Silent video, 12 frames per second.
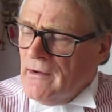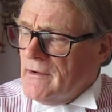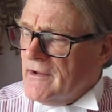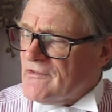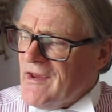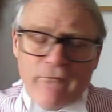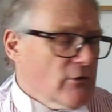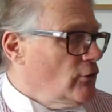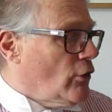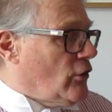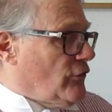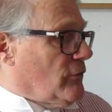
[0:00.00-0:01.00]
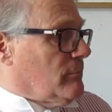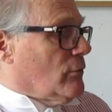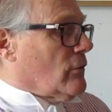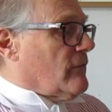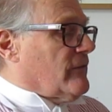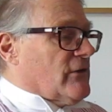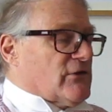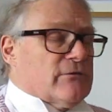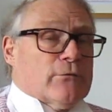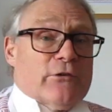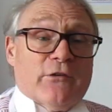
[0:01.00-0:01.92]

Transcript: Let's have a look at the book first of all.